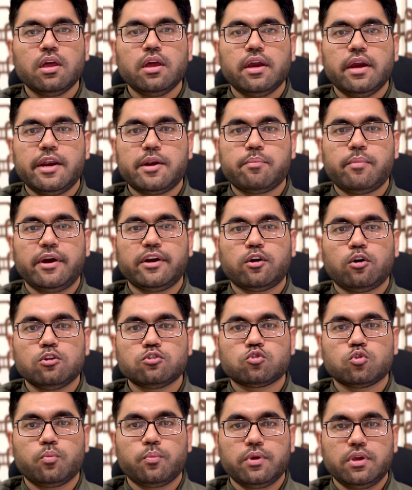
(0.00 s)
It might
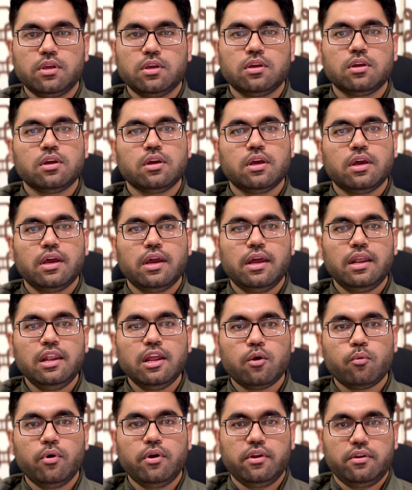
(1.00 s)
also be a
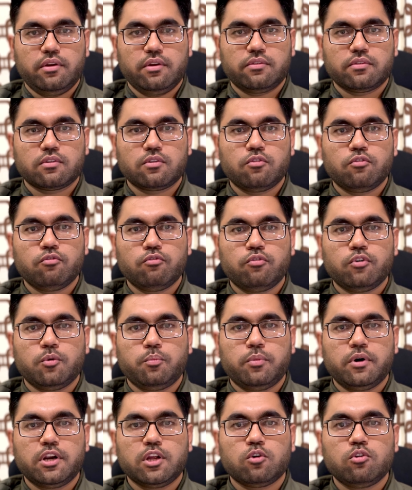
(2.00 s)
liquidity risk for
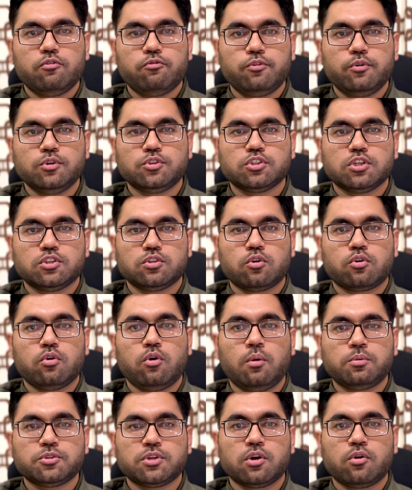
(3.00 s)
particular futures or
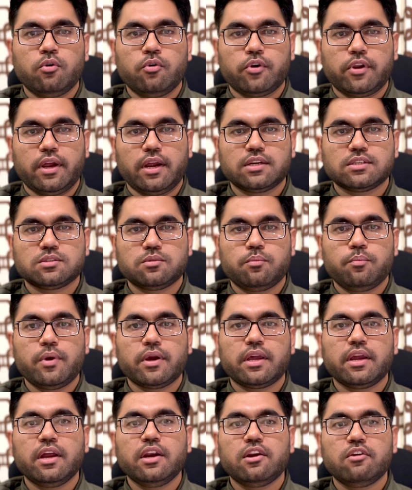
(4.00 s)
option contracts,
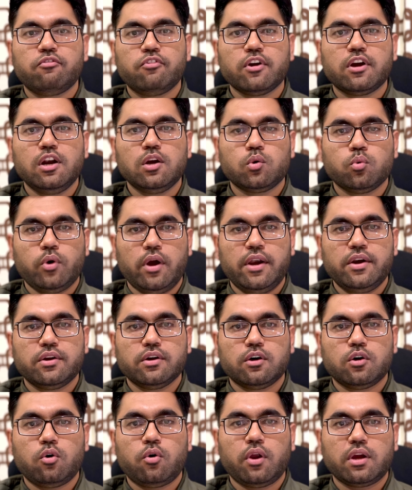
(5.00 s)
making it difficult to
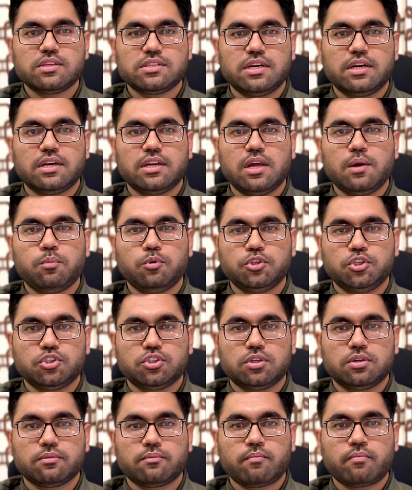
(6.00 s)
enter or exit a
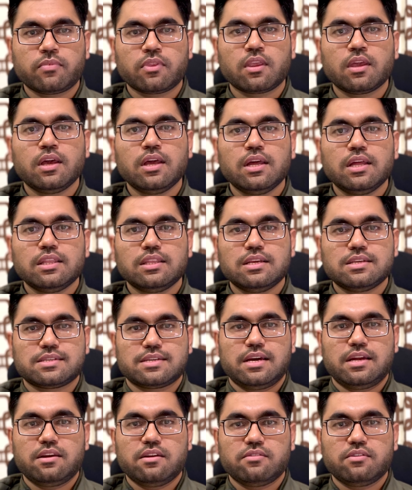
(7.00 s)
position. This
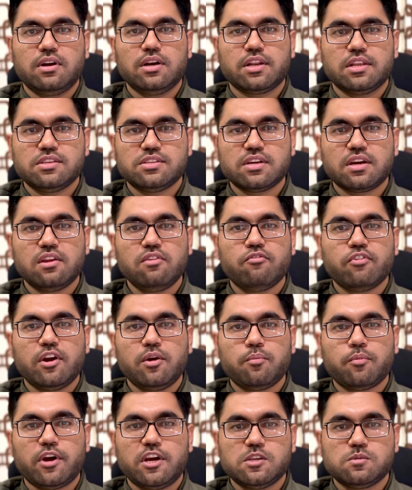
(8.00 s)
can result in
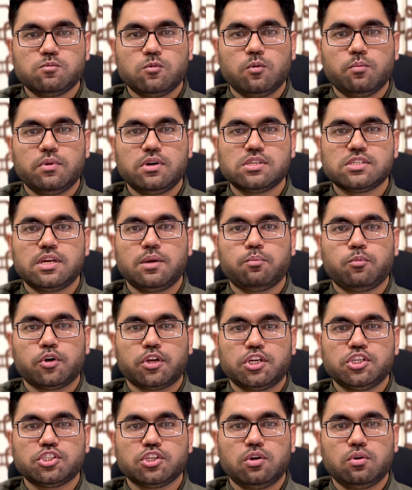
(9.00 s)
significant price movements and
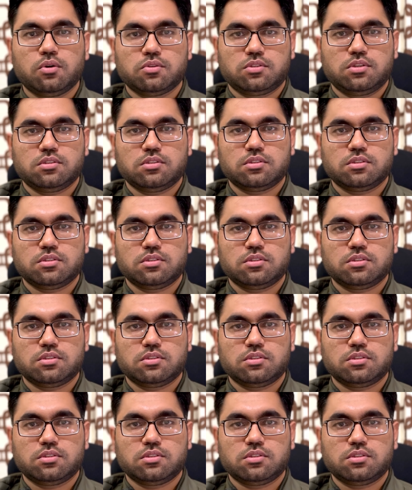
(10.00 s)
potential loss.